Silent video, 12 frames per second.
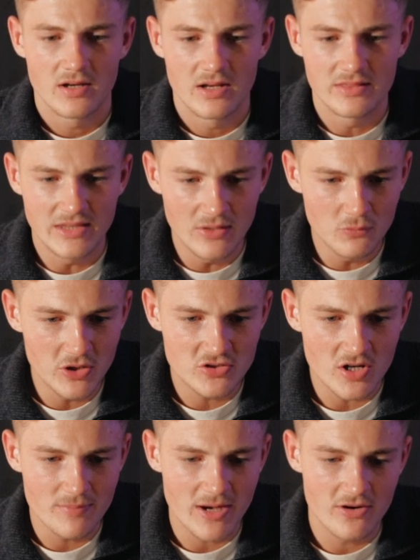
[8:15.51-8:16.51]
And then we're
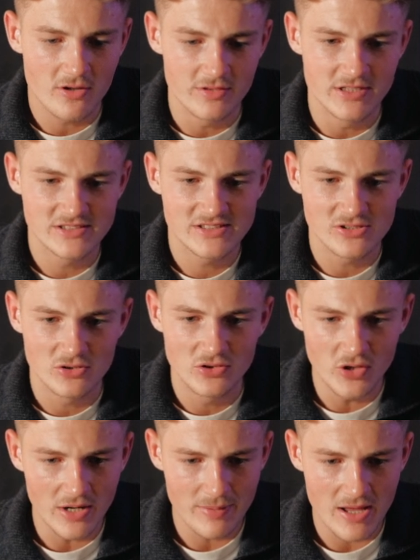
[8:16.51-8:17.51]
talking about all this, so
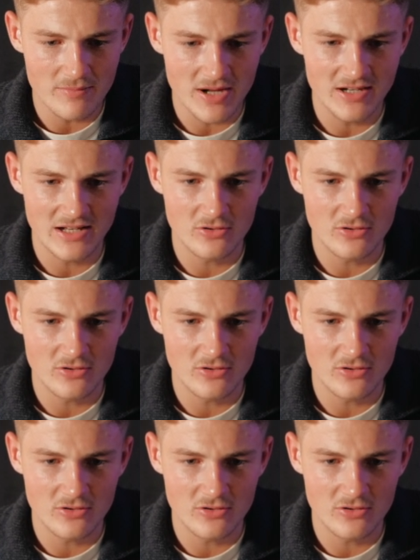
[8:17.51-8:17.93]
you gotta bear in mind,